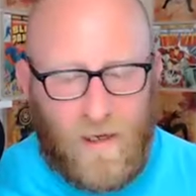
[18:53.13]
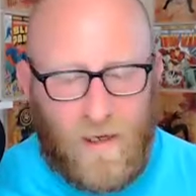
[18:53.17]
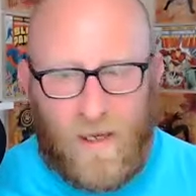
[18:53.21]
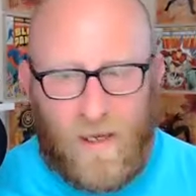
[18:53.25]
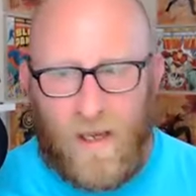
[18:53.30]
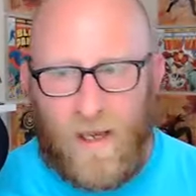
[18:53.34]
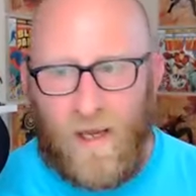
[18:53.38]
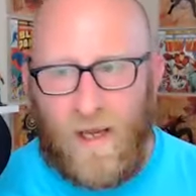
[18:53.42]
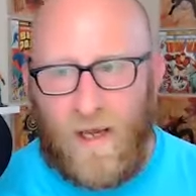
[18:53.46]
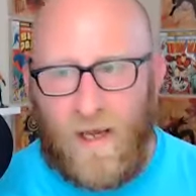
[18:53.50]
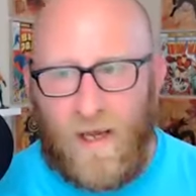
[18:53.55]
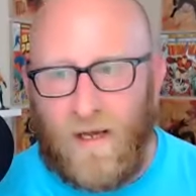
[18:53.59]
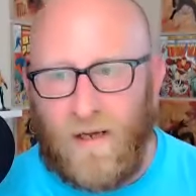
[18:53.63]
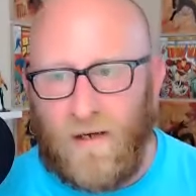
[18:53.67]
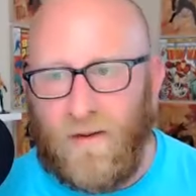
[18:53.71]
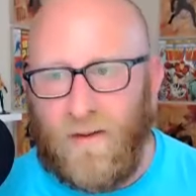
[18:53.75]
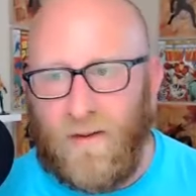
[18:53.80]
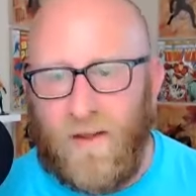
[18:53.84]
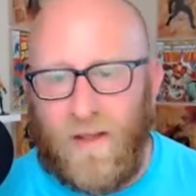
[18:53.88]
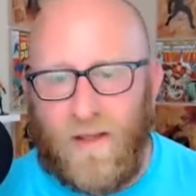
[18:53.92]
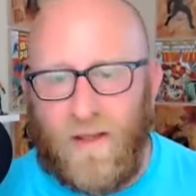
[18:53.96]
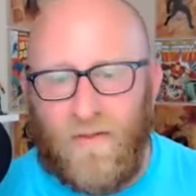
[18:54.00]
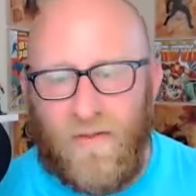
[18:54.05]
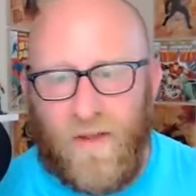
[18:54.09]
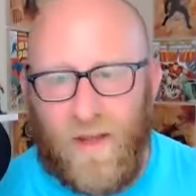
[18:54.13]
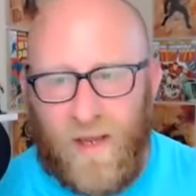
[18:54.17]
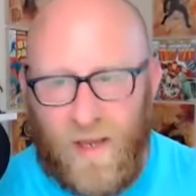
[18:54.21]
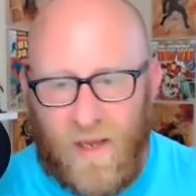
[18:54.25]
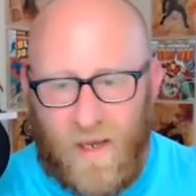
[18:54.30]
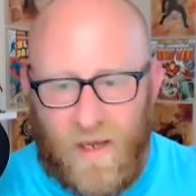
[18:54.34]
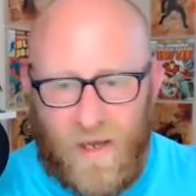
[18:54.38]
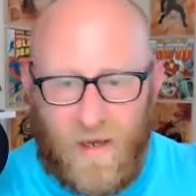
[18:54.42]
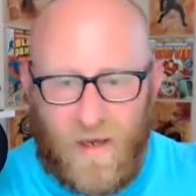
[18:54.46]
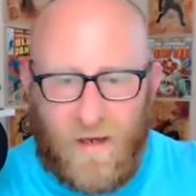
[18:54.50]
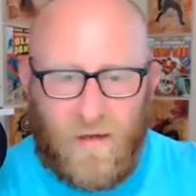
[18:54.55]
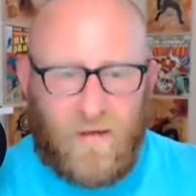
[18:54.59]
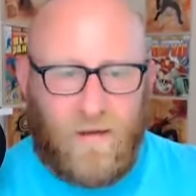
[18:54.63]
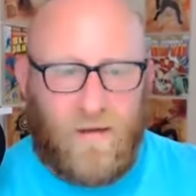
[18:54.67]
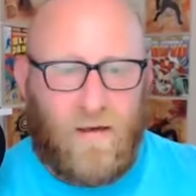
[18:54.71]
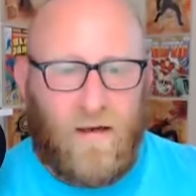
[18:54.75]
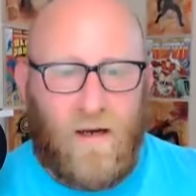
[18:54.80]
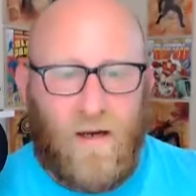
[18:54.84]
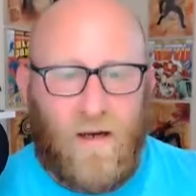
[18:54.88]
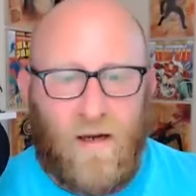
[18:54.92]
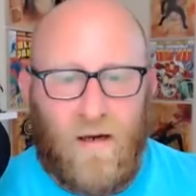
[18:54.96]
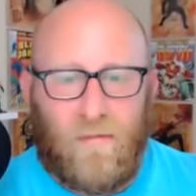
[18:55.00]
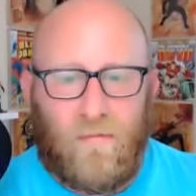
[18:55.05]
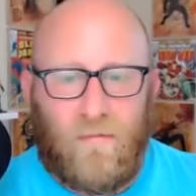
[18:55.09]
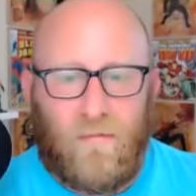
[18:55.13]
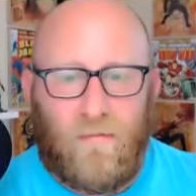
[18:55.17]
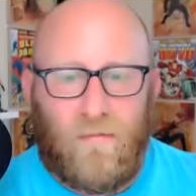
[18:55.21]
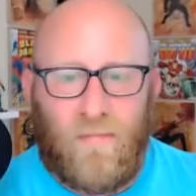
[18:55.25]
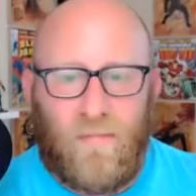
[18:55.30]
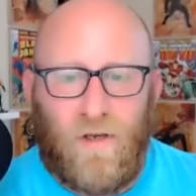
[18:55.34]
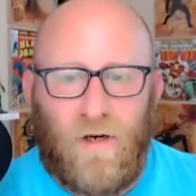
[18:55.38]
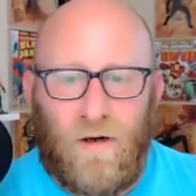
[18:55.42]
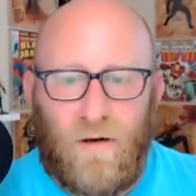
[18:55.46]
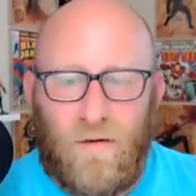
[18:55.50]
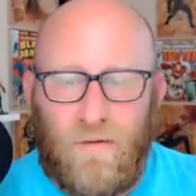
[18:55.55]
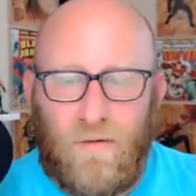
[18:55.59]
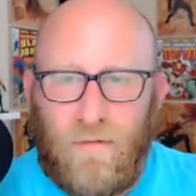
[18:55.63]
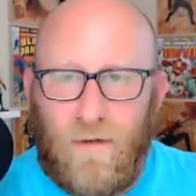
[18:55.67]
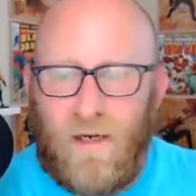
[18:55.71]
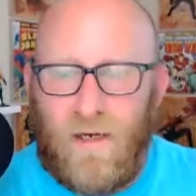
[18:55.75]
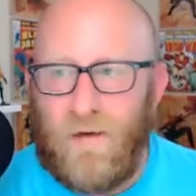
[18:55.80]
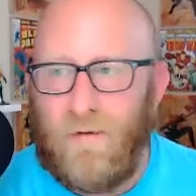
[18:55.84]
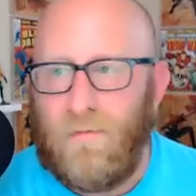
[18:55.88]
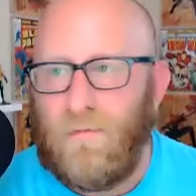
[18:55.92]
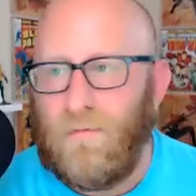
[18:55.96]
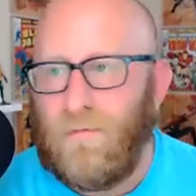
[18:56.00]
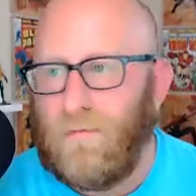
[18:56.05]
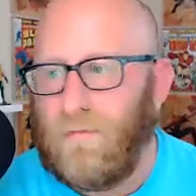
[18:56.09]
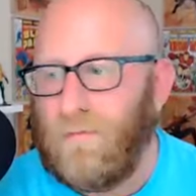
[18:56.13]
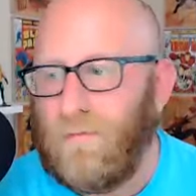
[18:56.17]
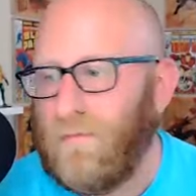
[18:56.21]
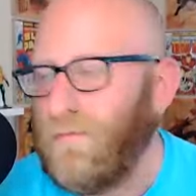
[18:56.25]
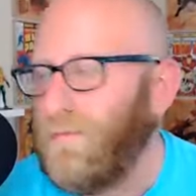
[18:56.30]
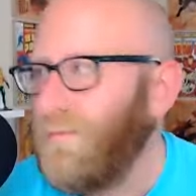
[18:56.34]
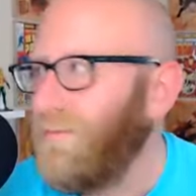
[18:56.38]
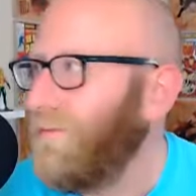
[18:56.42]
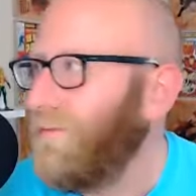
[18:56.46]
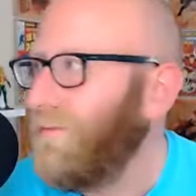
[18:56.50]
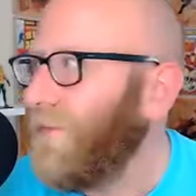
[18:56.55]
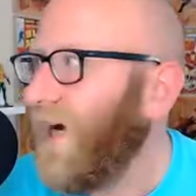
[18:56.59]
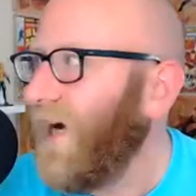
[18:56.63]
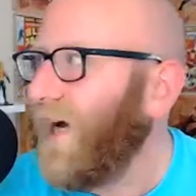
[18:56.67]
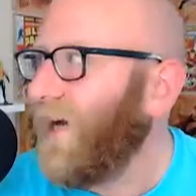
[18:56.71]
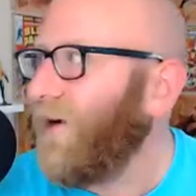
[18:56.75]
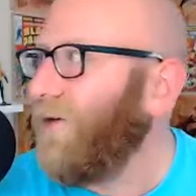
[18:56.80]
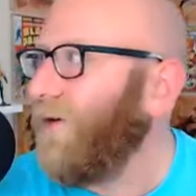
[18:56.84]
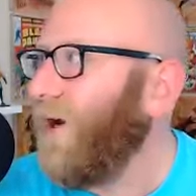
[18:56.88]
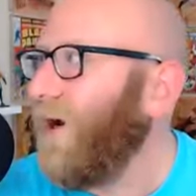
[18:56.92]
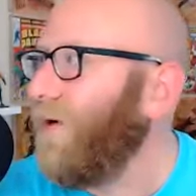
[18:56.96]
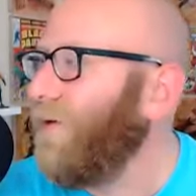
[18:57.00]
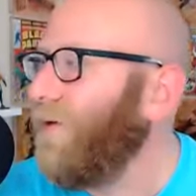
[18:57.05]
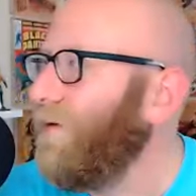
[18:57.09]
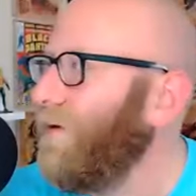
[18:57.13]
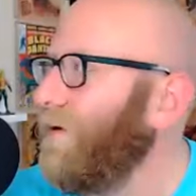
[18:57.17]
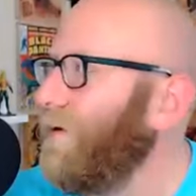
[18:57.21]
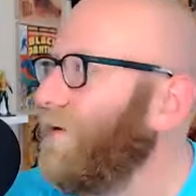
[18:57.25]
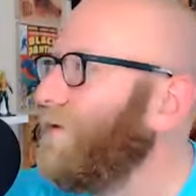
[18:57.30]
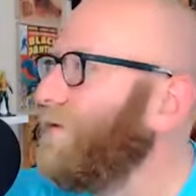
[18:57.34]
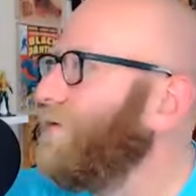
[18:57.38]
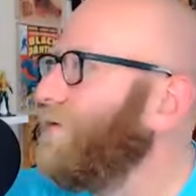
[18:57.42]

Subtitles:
and then they, you know, I don't know,